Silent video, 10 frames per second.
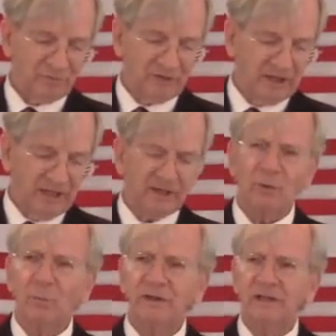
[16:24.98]
the dead
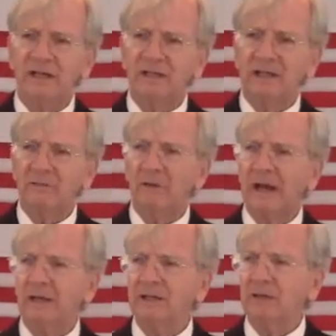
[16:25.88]
on what day? Did he
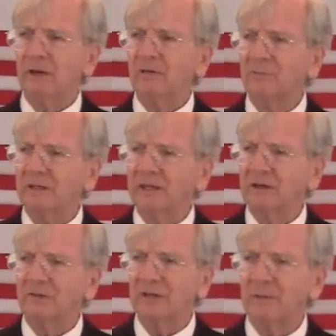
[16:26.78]
rise from the dead
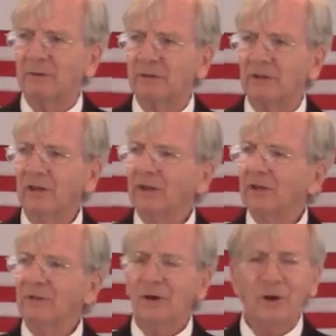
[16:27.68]
on the
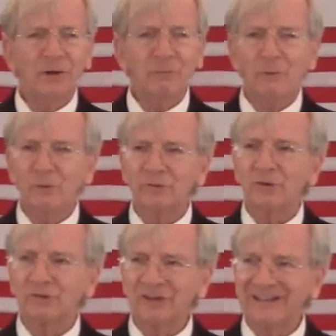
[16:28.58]
Sabbath? No, he rose
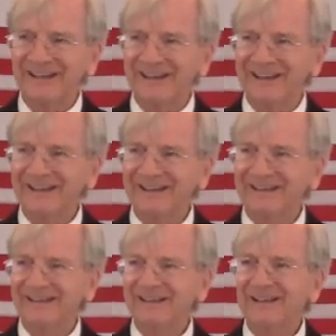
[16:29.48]
on
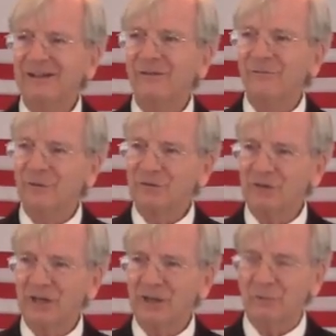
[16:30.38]
Sunday, the
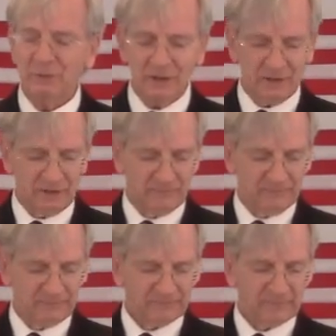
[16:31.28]
first day of the week.
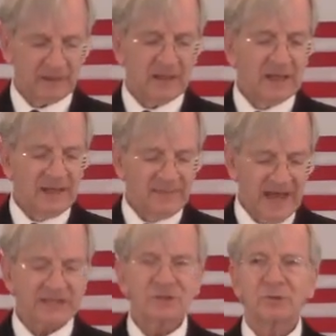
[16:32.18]
And
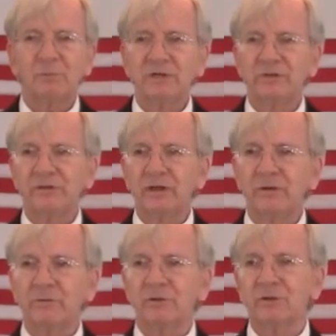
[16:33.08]
that's the reason
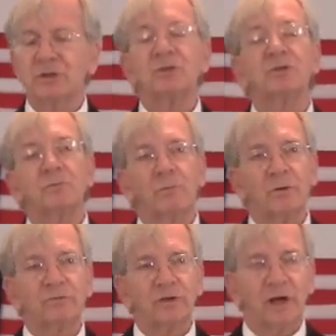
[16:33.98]
that Christians
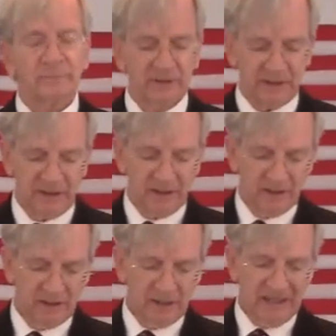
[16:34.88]
most commonly
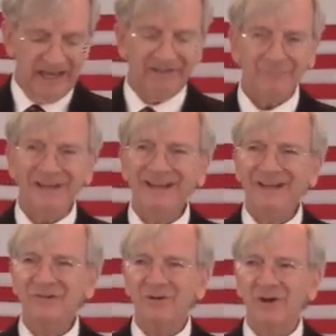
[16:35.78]
have
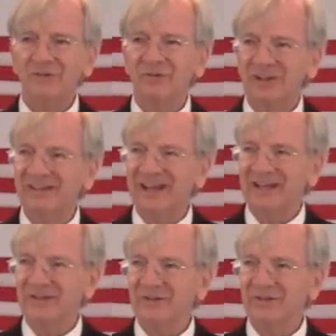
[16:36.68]
meetings on Sundays,